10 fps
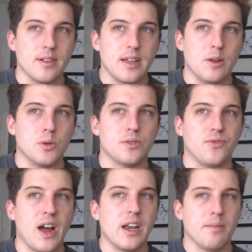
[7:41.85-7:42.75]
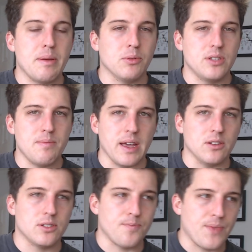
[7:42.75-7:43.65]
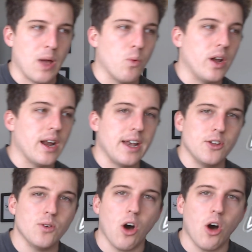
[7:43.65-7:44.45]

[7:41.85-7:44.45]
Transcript: It was finding people's emails. And what did I do?